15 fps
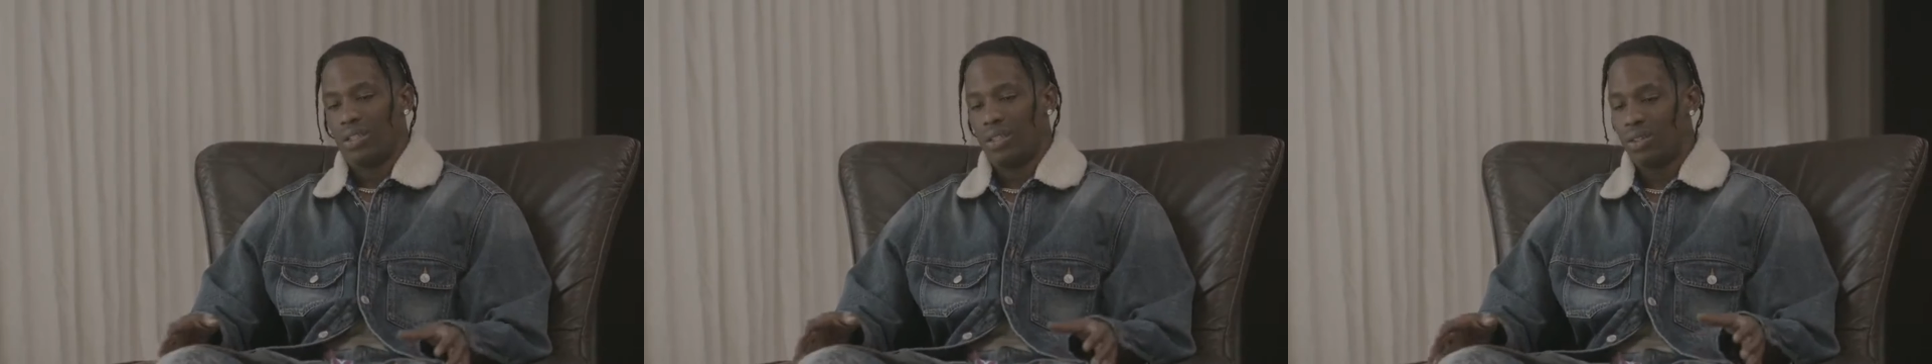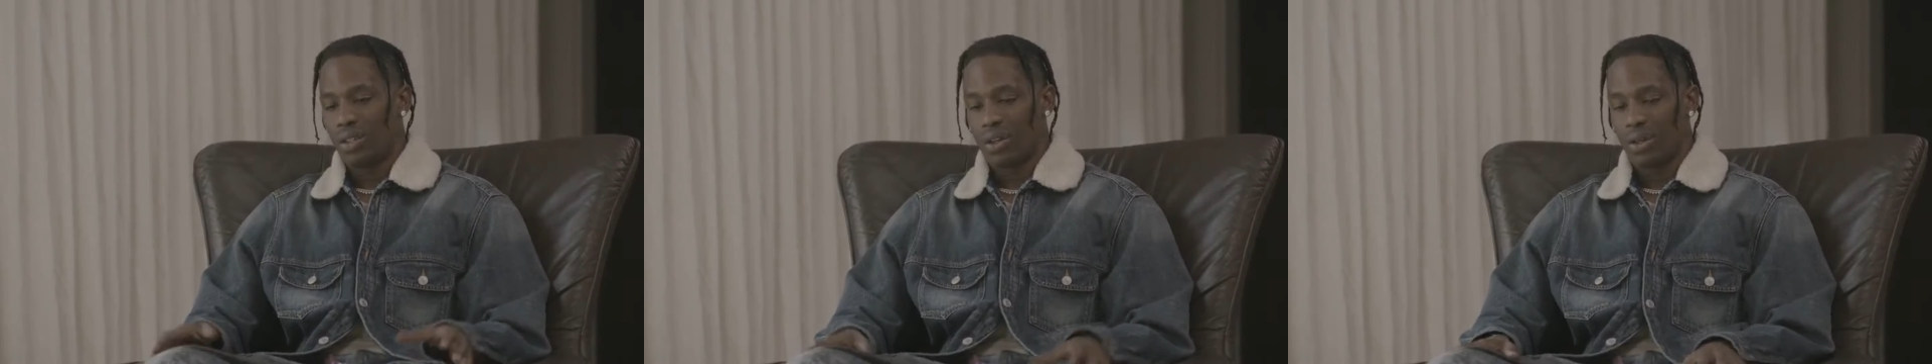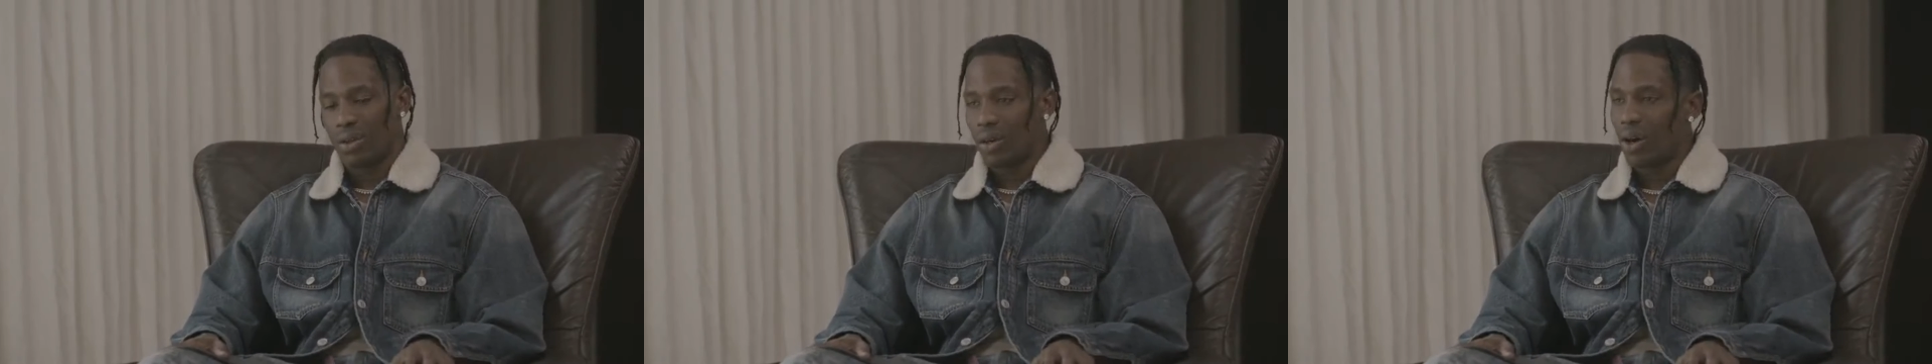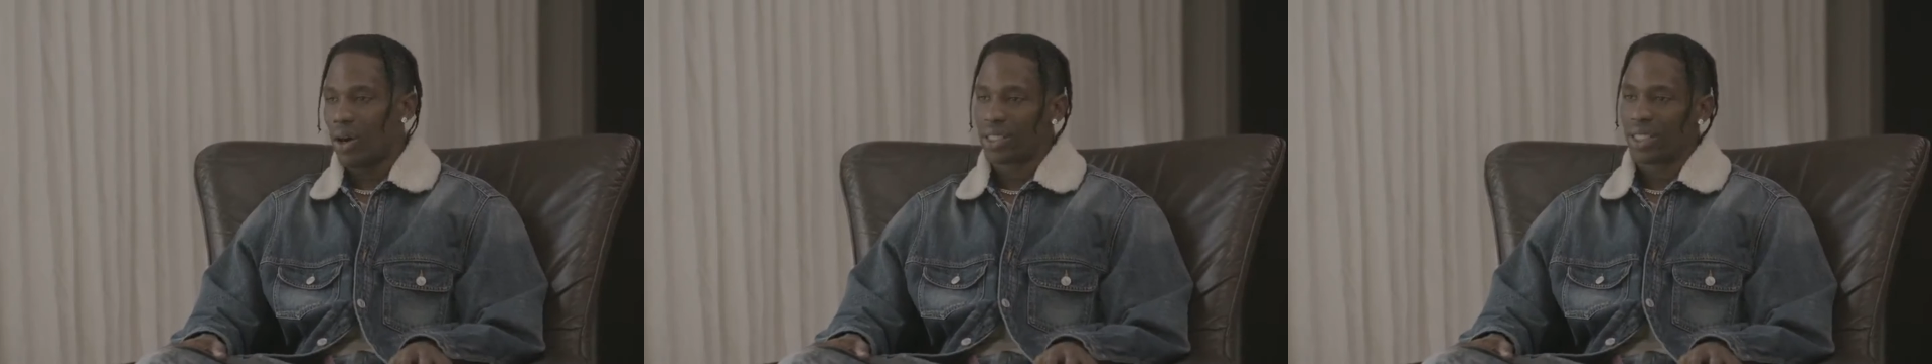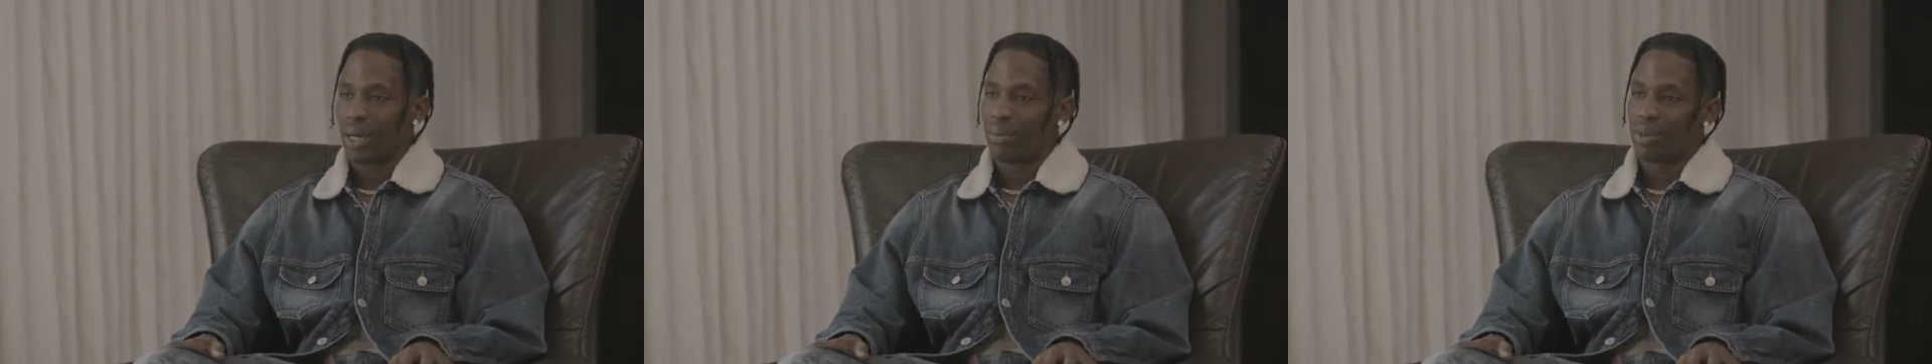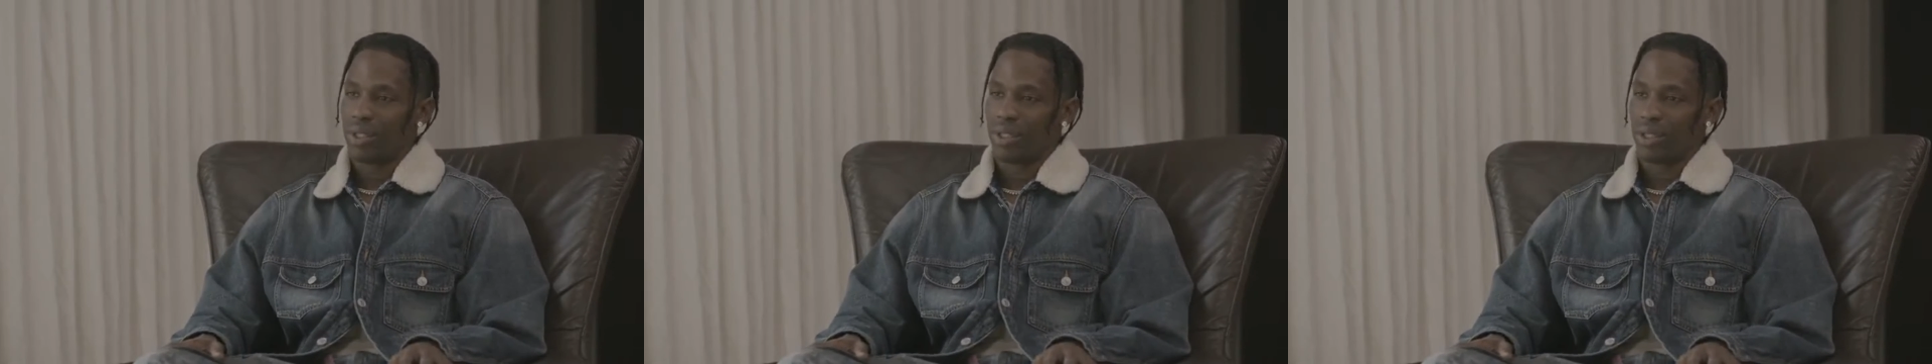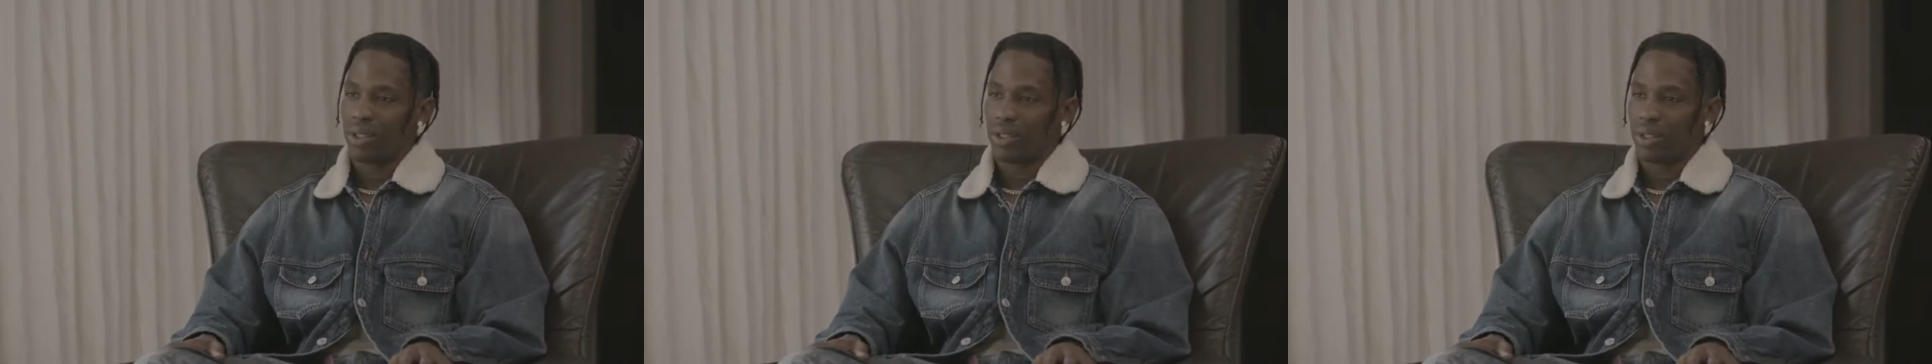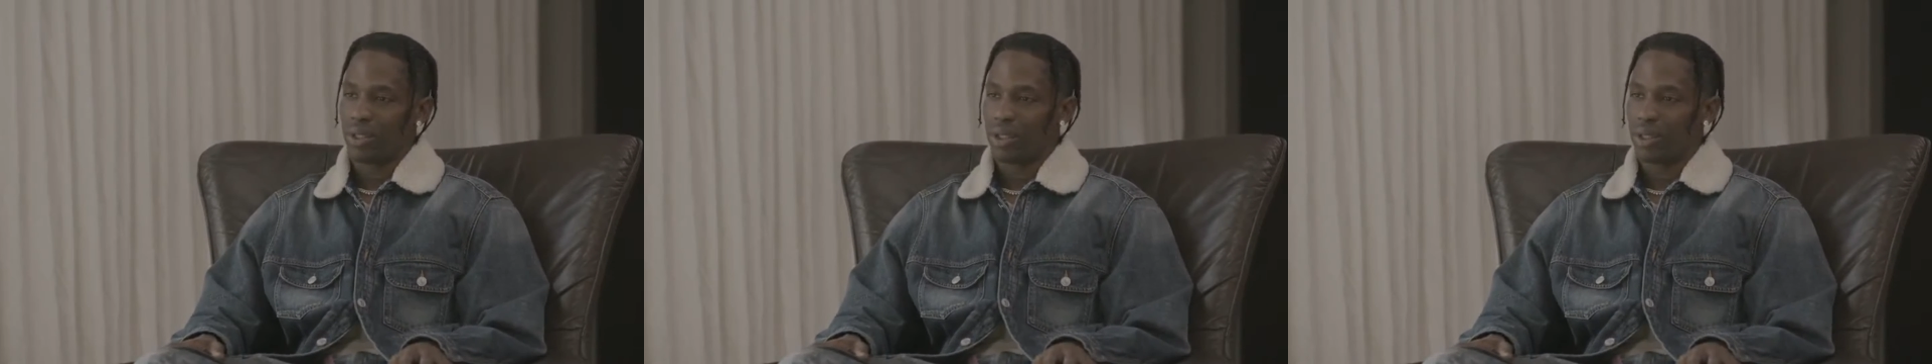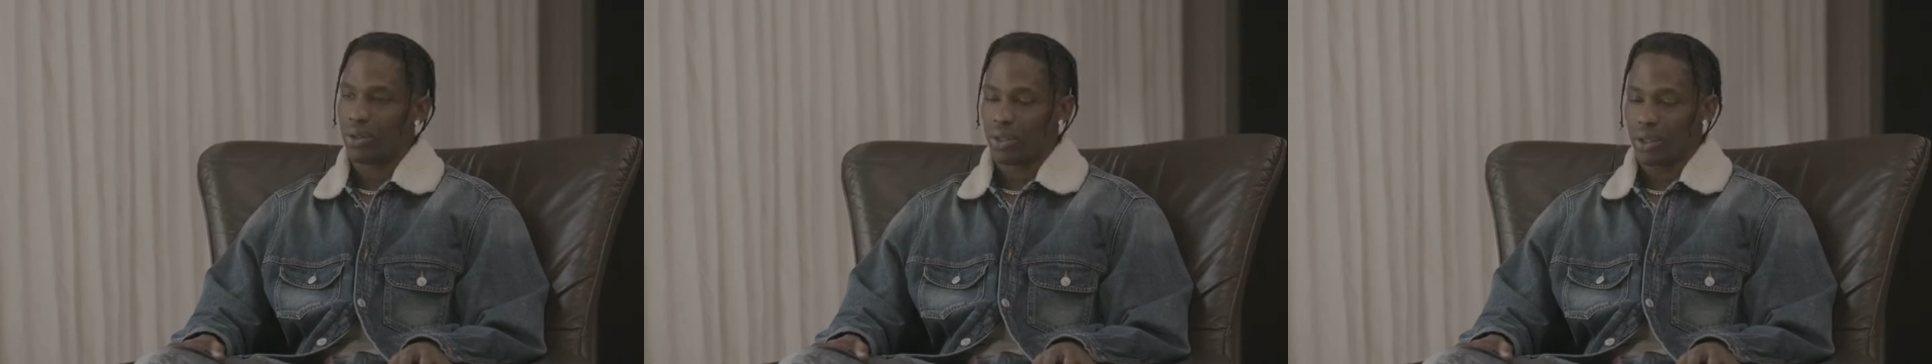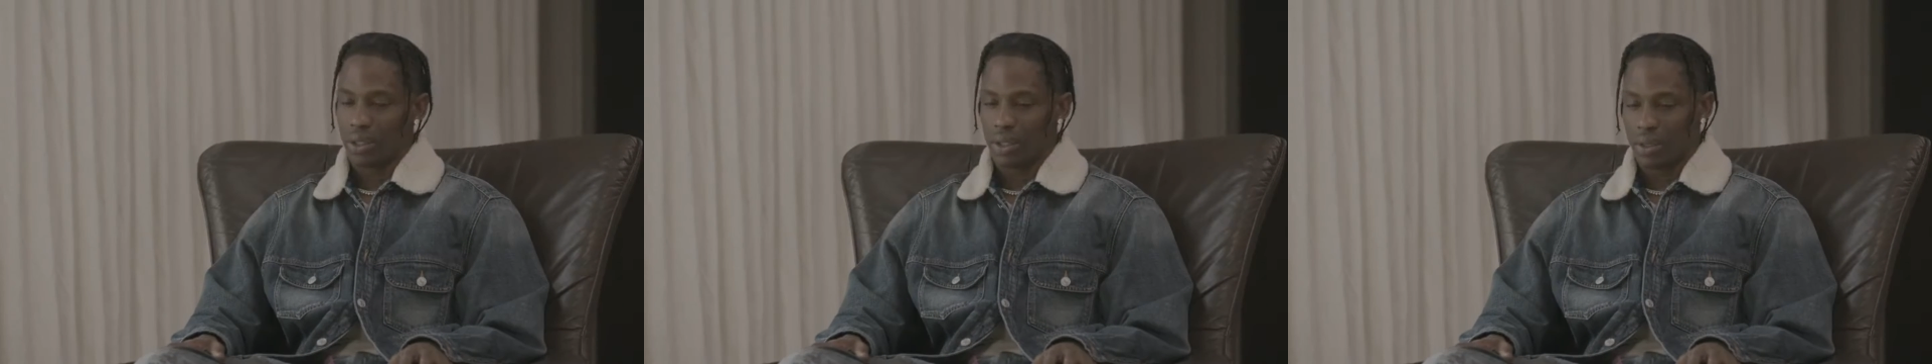you know, all type of things, you
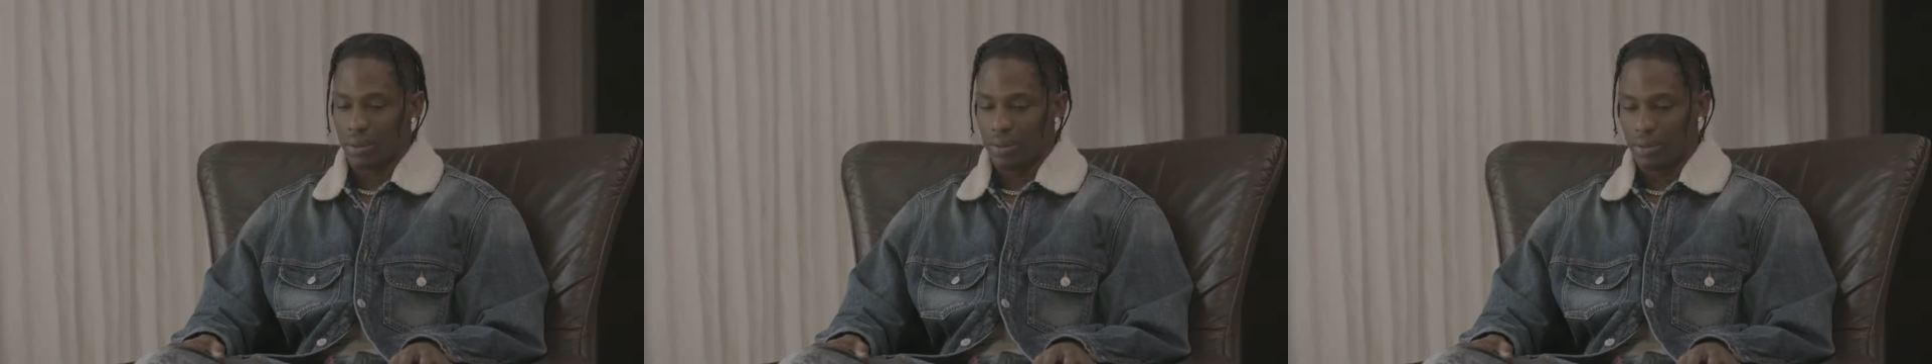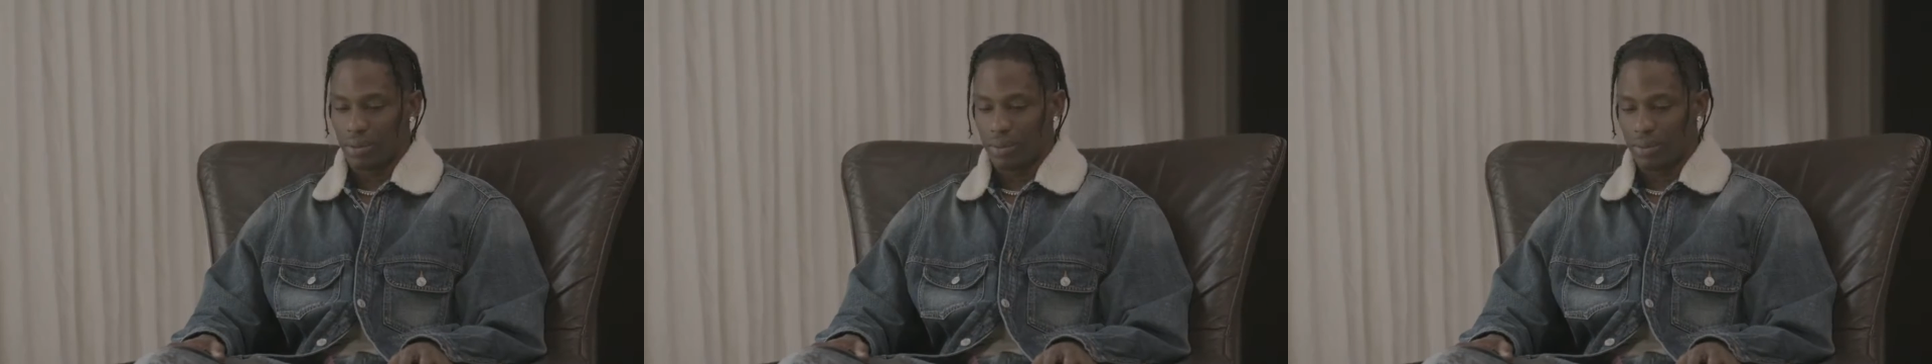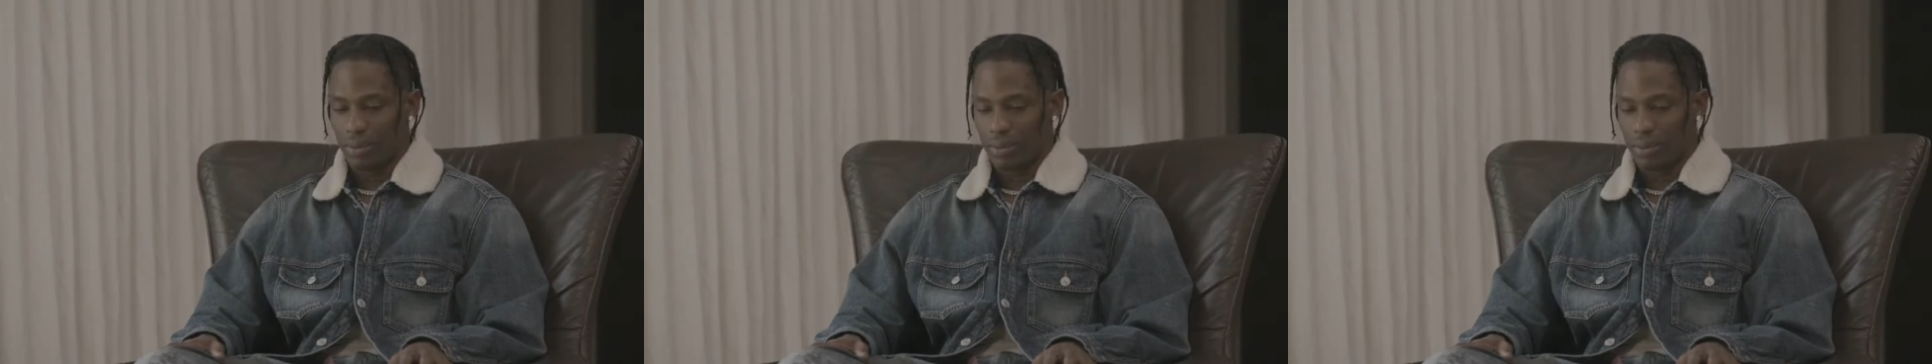know?